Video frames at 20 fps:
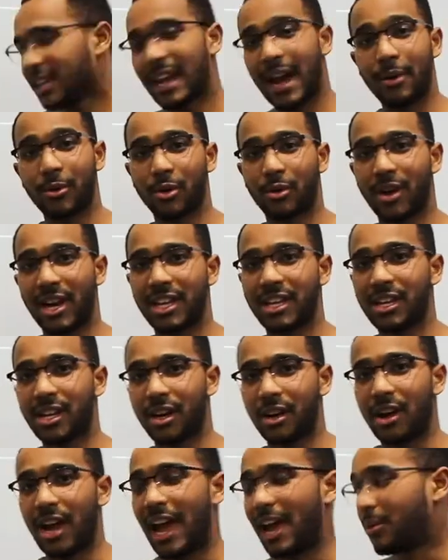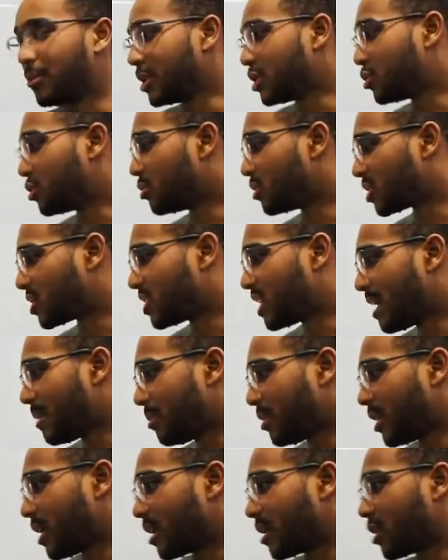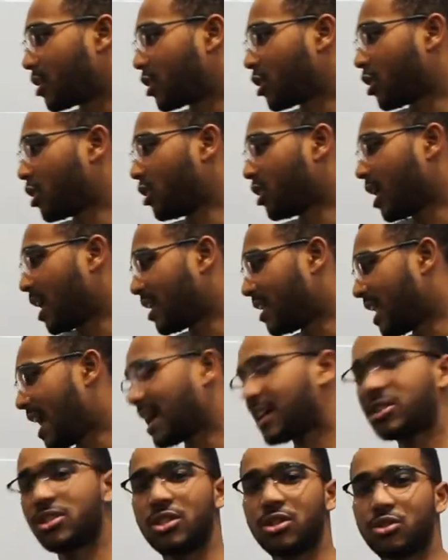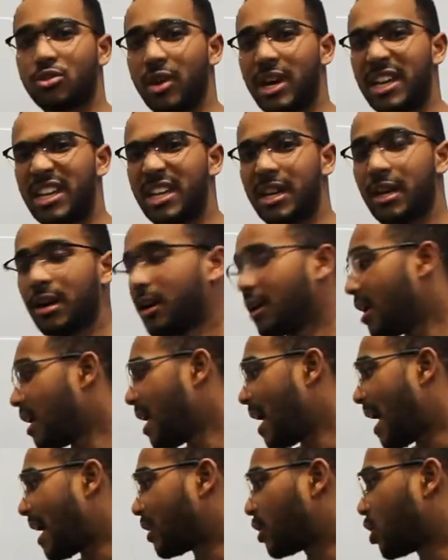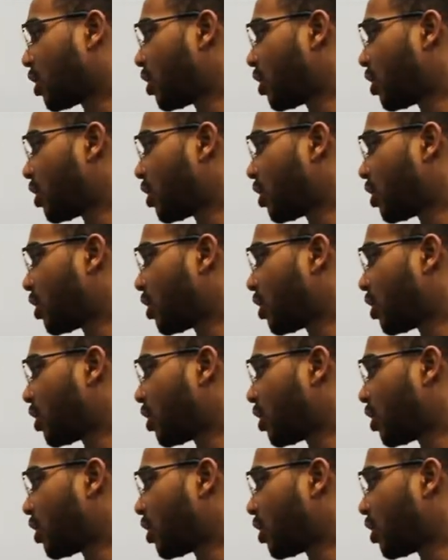Now we're right here, and we do the same thing. Cur.next is right here, and